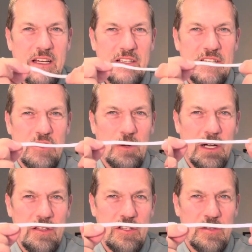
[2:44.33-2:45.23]
which is
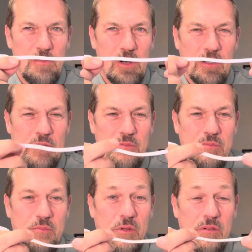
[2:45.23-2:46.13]
quite small,
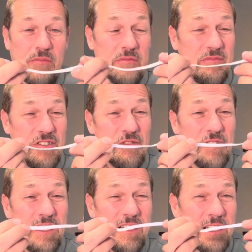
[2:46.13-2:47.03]
but do you
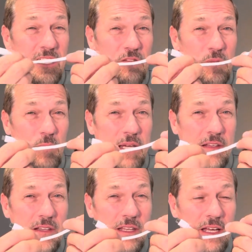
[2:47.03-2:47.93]
really need anything bigger
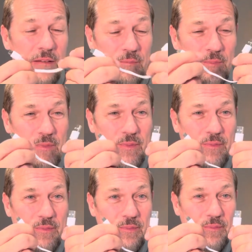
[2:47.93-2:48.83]
than that?
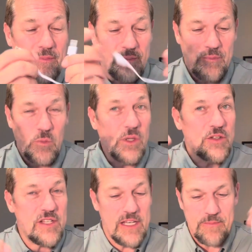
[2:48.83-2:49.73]
We'll
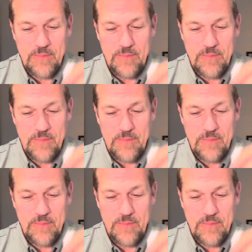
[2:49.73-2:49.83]
see.